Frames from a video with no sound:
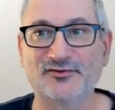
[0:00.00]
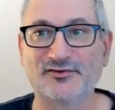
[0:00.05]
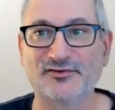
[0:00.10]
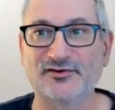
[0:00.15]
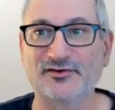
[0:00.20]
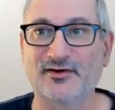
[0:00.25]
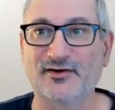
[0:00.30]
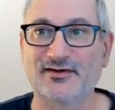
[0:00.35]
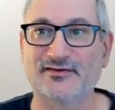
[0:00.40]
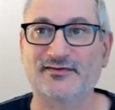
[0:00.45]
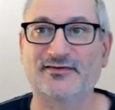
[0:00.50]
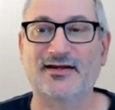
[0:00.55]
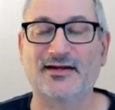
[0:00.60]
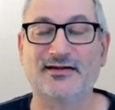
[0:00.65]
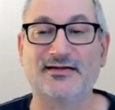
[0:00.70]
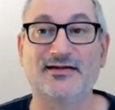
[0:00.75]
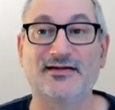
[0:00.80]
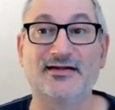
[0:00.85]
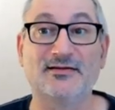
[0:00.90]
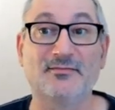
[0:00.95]
like say the
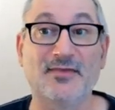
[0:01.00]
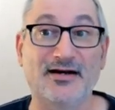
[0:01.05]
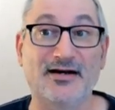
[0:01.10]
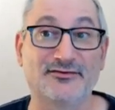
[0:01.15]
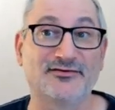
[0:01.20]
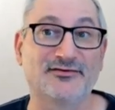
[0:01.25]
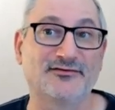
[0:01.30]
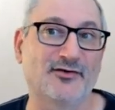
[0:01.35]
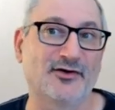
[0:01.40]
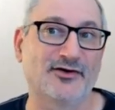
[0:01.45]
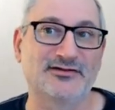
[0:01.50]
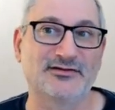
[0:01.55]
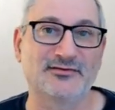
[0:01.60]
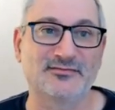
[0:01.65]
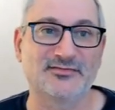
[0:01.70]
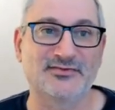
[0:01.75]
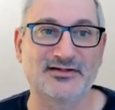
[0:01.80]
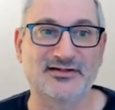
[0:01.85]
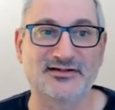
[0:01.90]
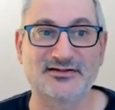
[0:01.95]
amount of items
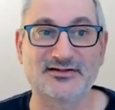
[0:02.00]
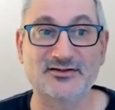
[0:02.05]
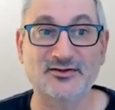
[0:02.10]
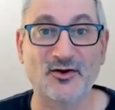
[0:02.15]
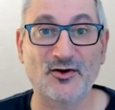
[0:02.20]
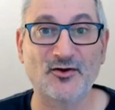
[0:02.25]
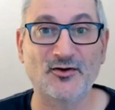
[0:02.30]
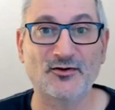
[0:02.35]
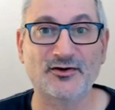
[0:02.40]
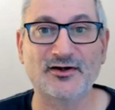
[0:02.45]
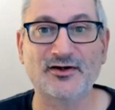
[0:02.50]
in stock